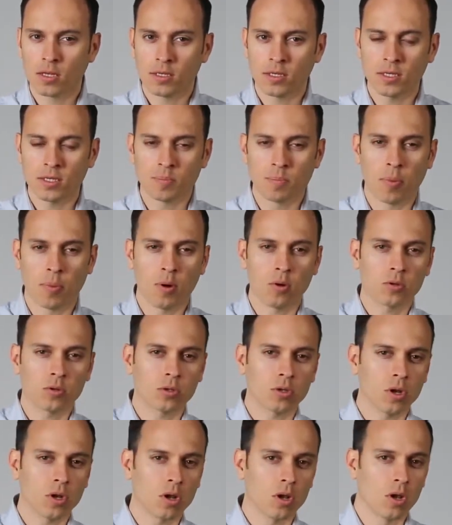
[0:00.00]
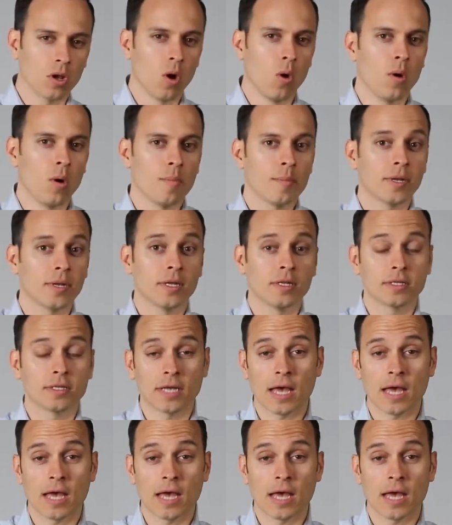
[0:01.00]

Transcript: This both low impedance